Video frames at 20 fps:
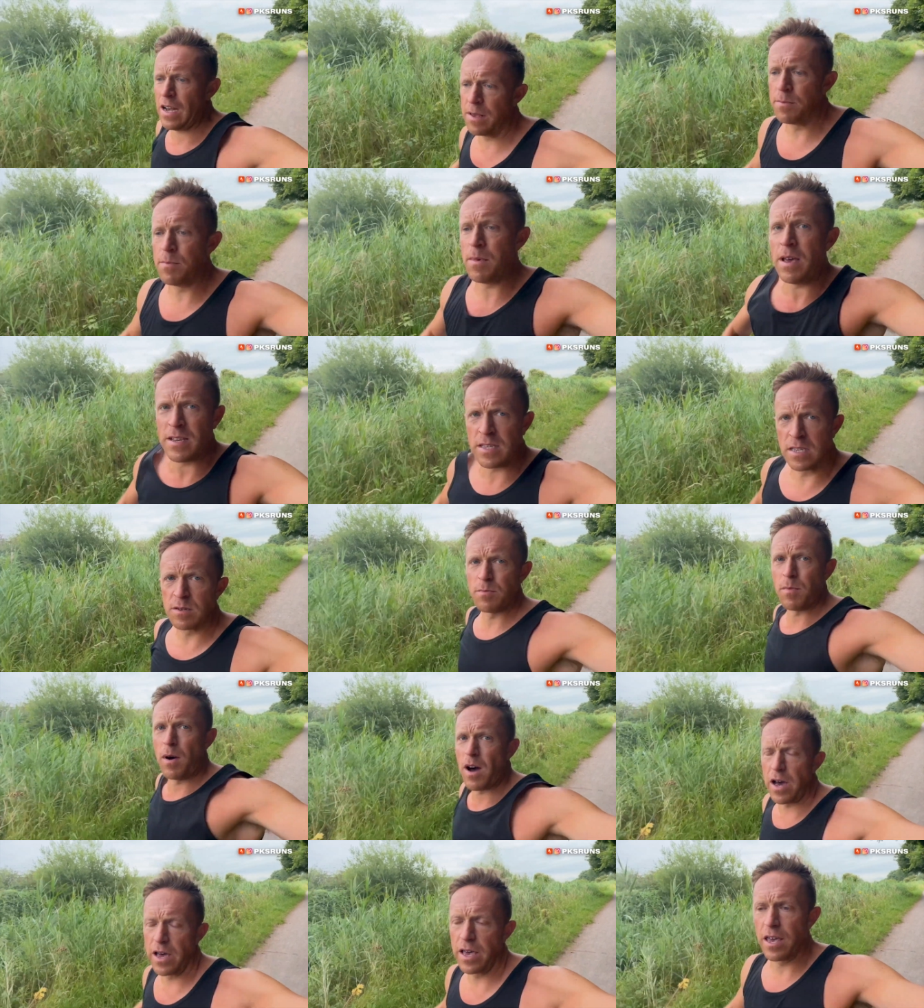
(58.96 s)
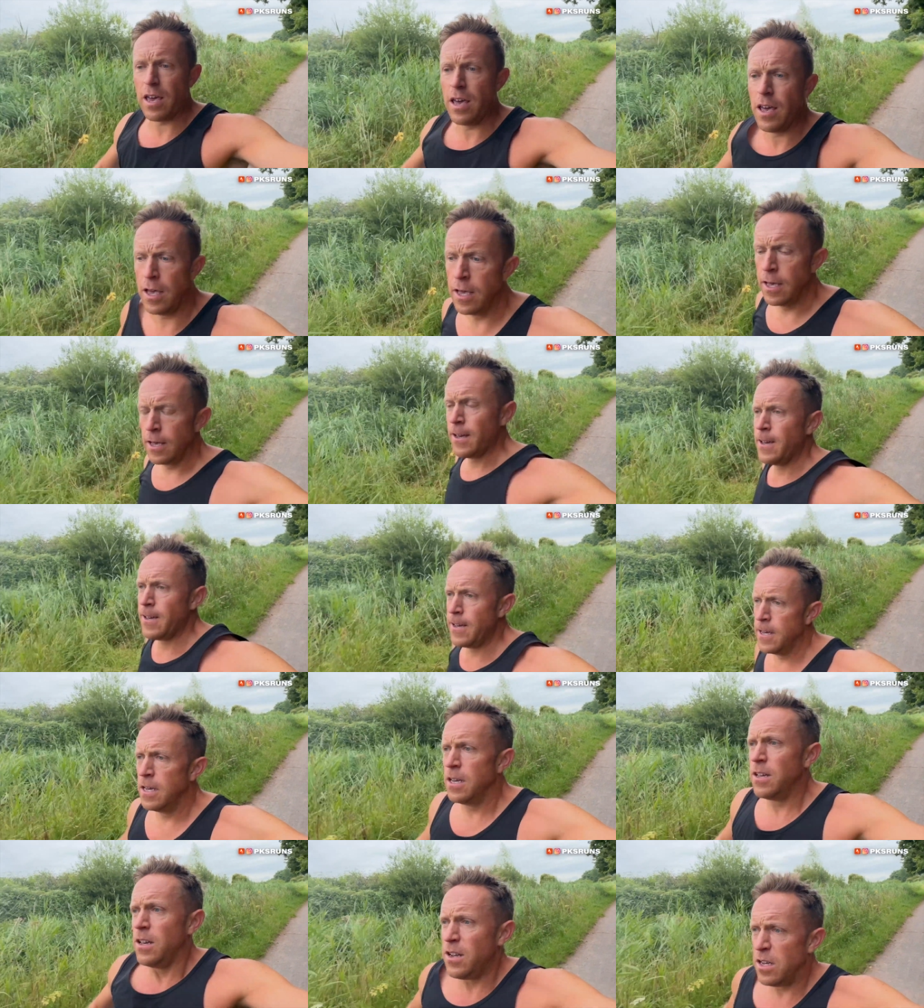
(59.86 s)
missed my
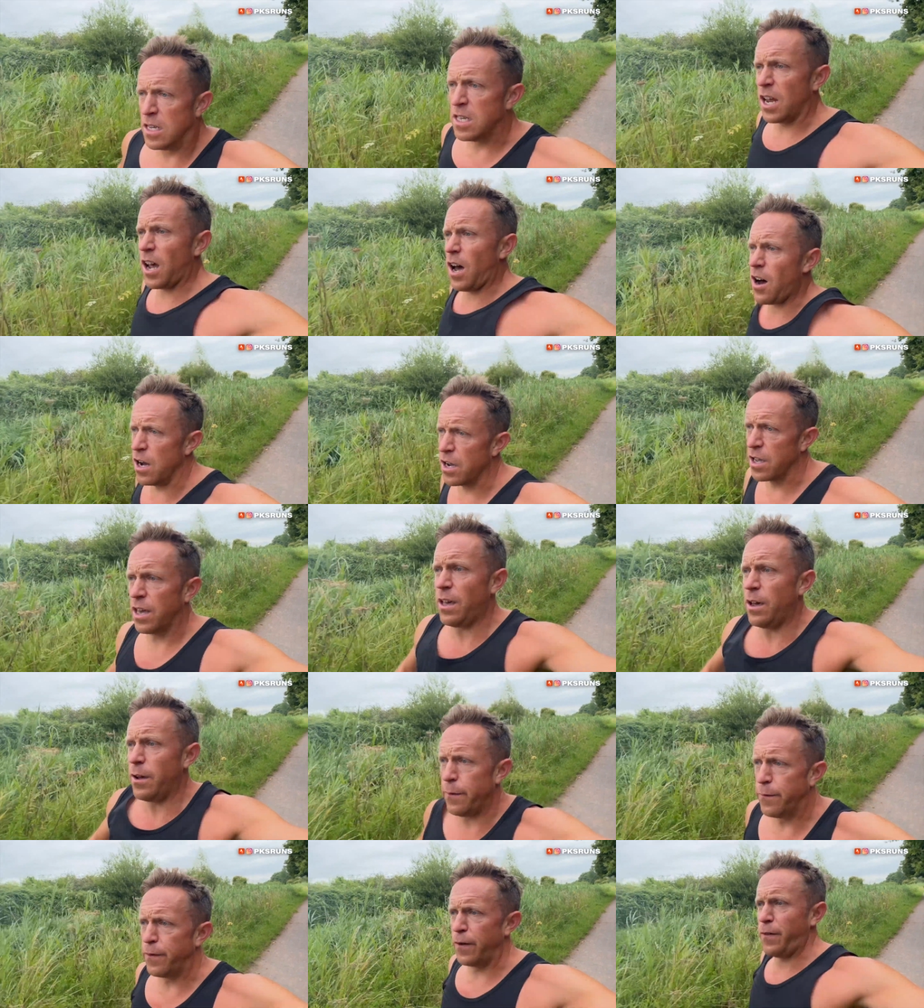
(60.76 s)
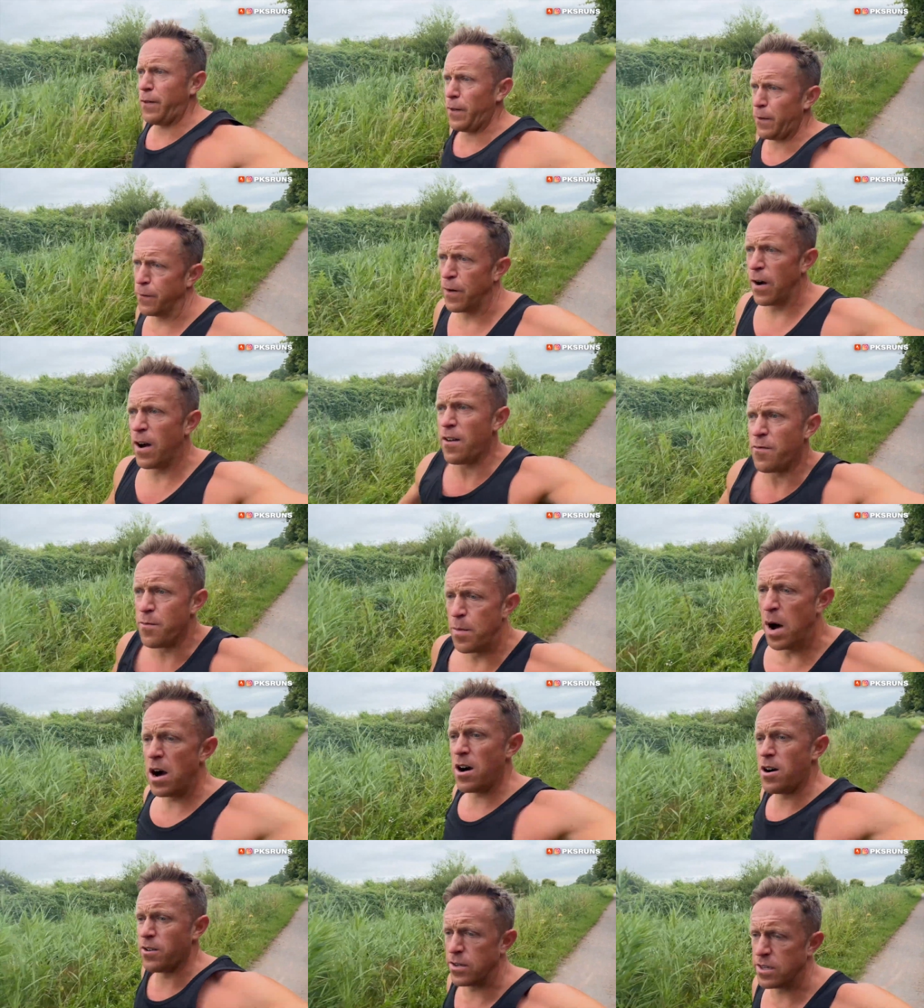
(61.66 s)
target at 55
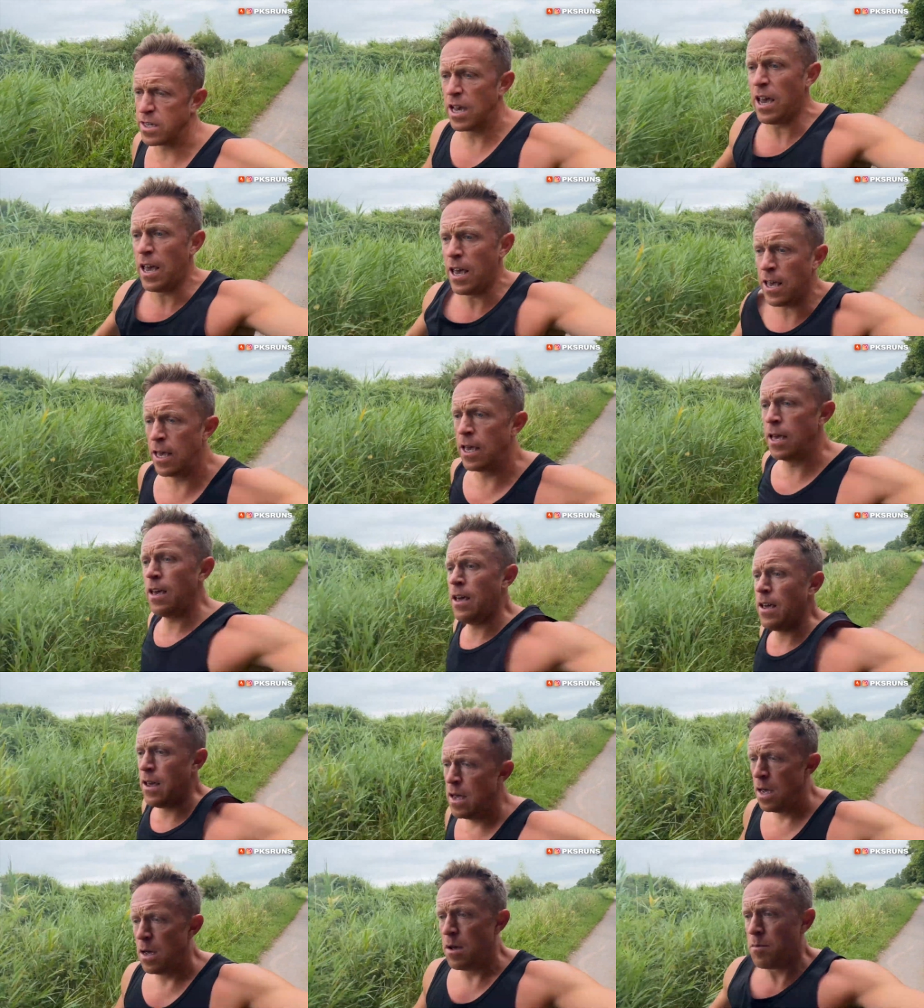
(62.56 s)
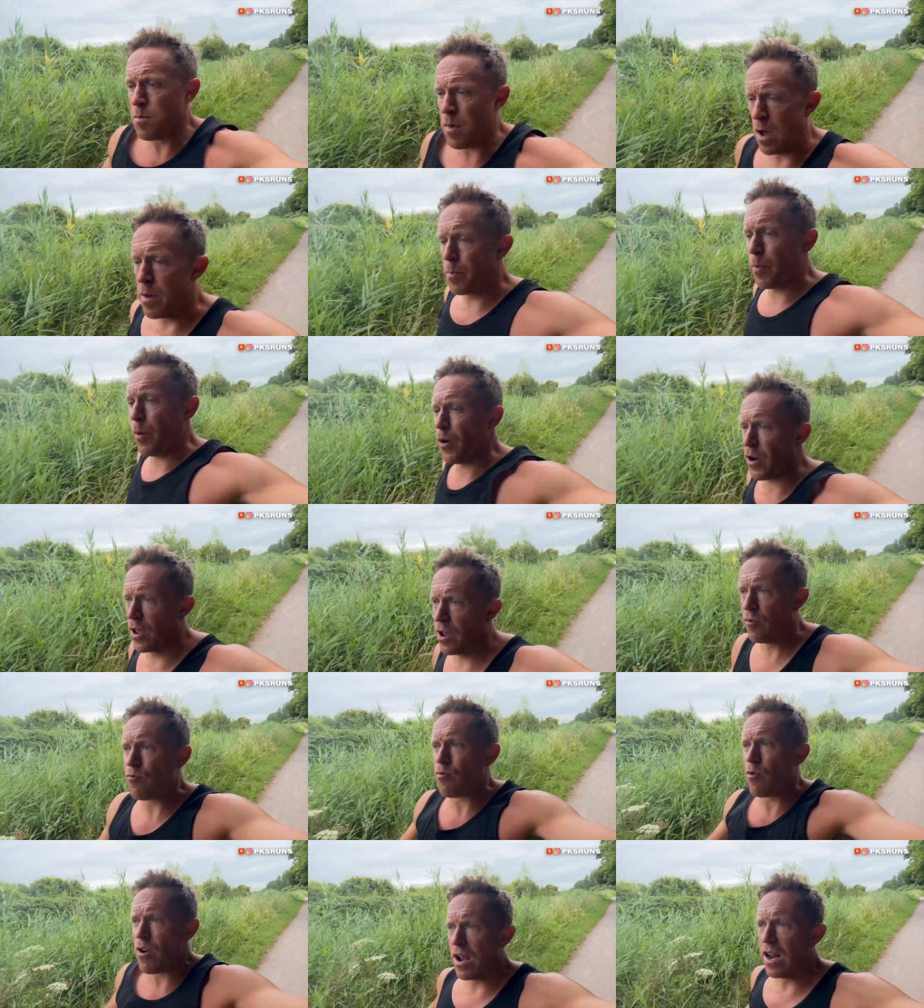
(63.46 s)
miles. My body
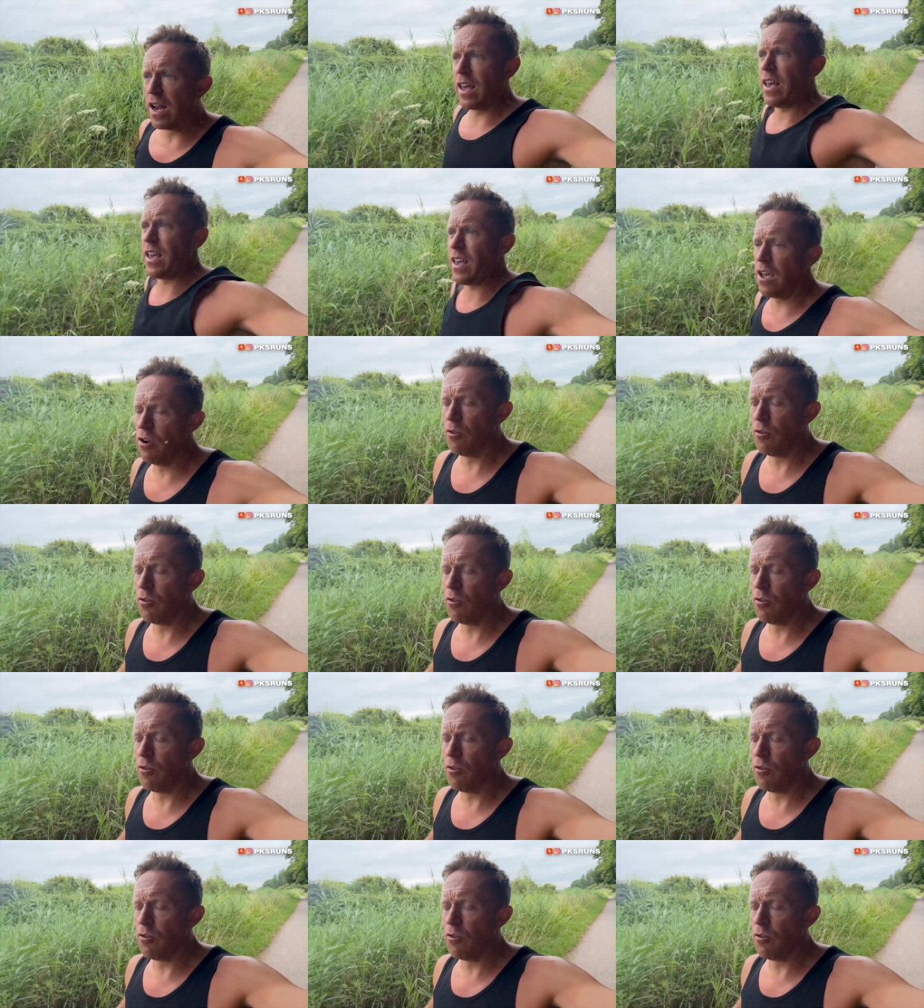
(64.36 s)
really